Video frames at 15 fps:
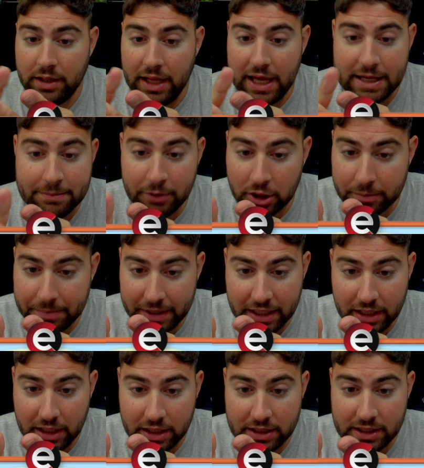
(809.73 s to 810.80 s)

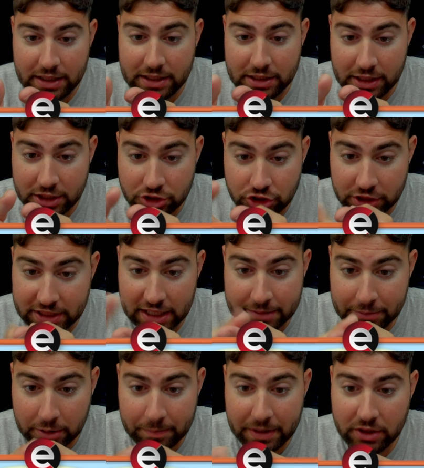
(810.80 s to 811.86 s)
It can shut down a
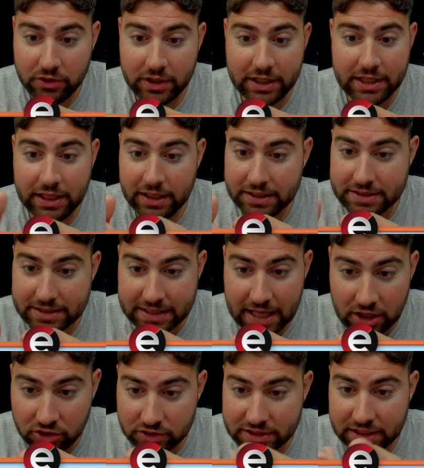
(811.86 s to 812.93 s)
Barbarian King, a
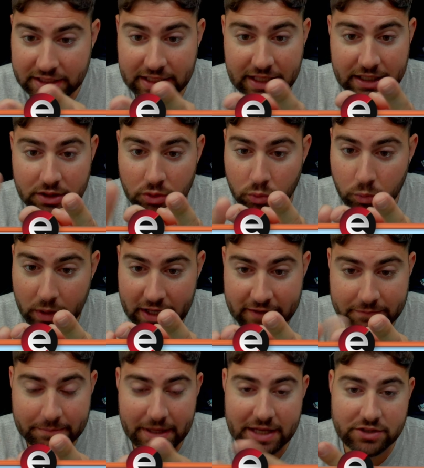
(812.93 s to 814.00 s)
Skeleton King, a
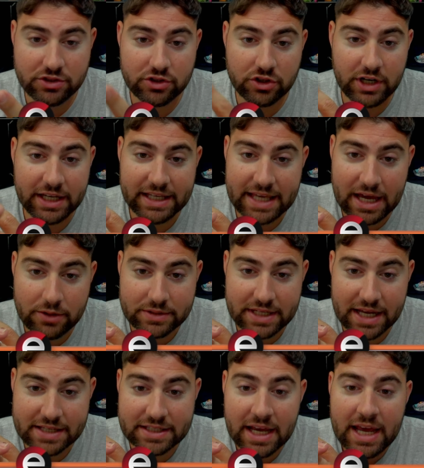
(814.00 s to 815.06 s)
Wave Master, a
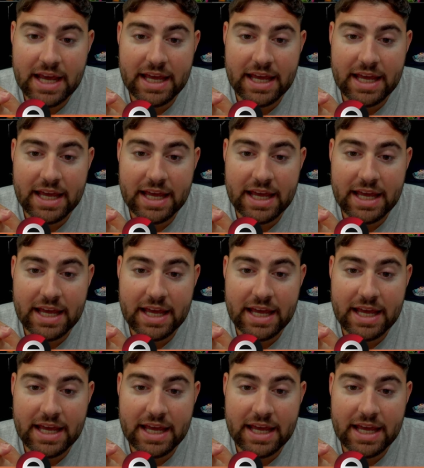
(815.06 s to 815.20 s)
Countess.